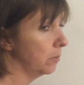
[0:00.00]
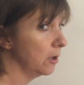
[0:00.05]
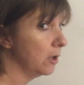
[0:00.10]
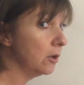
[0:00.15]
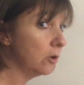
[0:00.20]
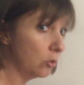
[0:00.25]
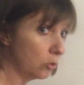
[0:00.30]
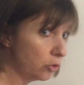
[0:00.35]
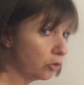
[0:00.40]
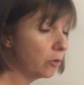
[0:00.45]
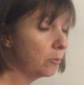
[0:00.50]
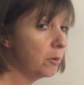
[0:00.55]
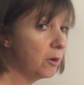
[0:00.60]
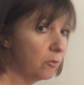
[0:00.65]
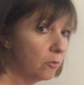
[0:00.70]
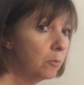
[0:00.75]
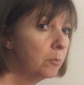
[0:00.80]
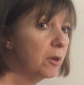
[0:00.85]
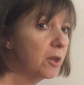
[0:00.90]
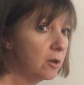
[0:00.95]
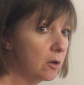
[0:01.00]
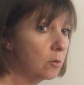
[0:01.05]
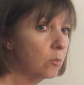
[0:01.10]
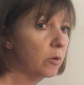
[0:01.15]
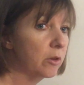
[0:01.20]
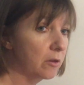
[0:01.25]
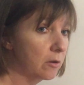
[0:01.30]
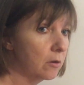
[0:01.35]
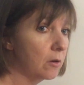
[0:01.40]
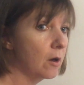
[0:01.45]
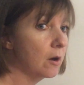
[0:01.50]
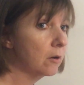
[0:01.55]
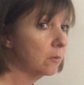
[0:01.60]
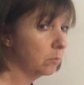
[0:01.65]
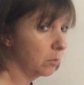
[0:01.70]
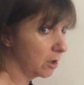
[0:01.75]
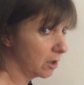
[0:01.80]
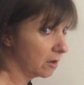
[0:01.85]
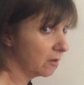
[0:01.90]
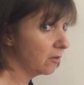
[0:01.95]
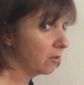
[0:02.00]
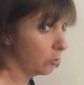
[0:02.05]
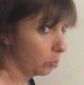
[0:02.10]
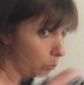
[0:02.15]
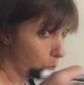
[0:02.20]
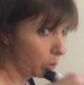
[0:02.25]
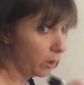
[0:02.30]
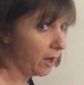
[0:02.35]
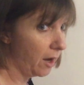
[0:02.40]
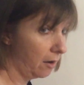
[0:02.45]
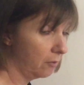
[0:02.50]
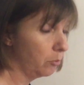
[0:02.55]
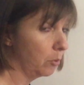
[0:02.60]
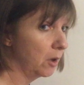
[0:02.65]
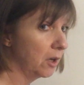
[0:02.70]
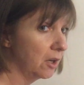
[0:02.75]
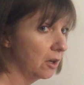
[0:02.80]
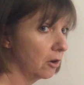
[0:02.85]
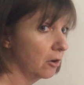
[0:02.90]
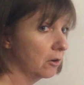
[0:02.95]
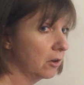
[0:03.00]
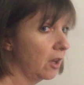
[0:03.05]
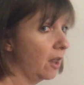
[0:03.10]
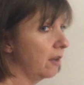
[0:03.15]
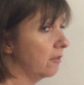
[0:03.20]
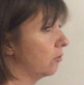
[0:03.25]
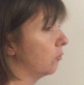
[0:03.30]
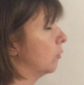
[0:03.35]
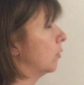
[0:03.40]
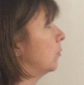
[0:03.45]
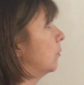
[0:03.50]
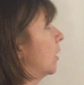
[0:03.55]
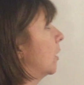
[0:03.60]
be familiar with a clock because we have one in our classroom,